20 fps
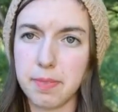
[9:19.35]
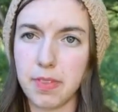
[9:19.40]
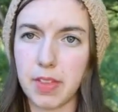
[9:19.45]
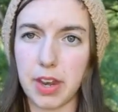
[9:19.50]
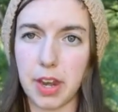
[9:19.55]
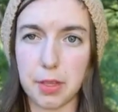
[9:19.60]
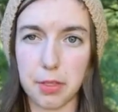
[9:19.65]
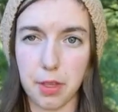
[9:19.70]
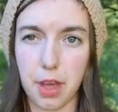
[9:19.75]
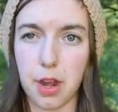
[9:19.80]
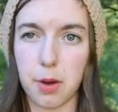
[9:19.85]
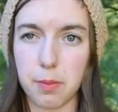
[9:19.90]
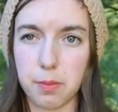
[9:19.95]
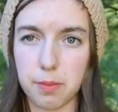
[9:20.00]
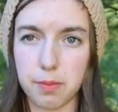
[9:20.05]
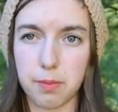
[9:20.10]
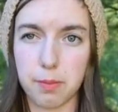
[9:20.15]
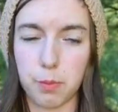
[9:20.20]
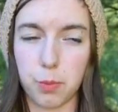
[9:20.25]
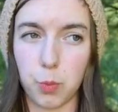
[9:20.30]
than I thought
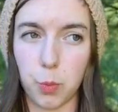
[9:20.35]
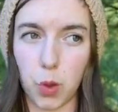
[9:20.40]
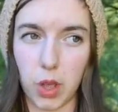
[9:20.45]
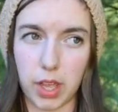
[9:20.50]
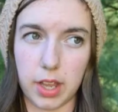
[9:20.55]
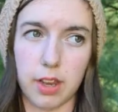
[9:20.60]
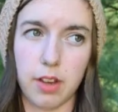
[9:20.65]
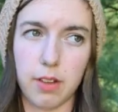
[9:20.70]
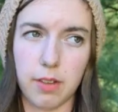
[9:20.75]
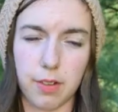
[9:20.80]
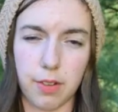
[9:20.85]
it would,